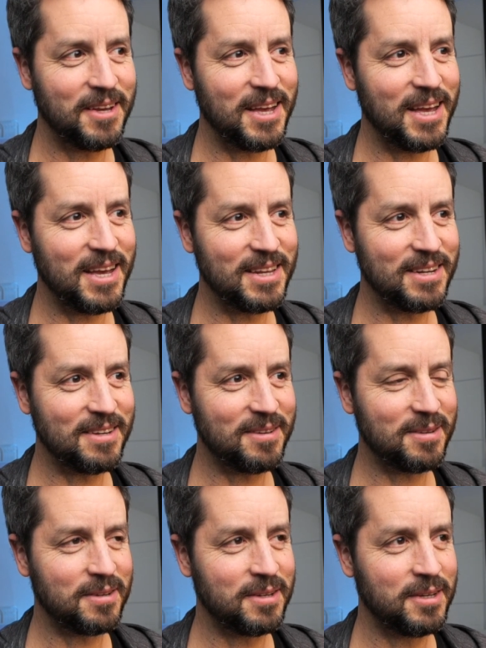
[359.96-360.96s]
And
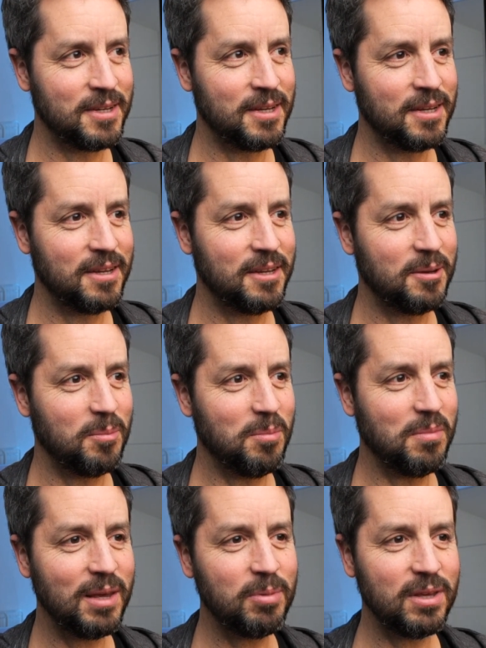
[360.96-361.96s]

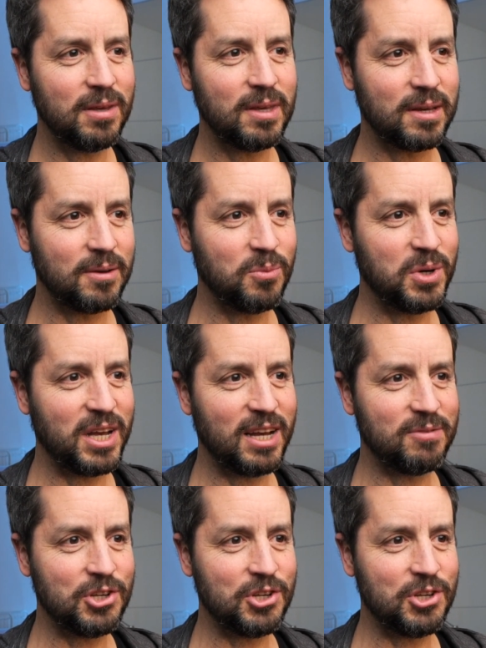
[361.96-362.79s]
maybe we have a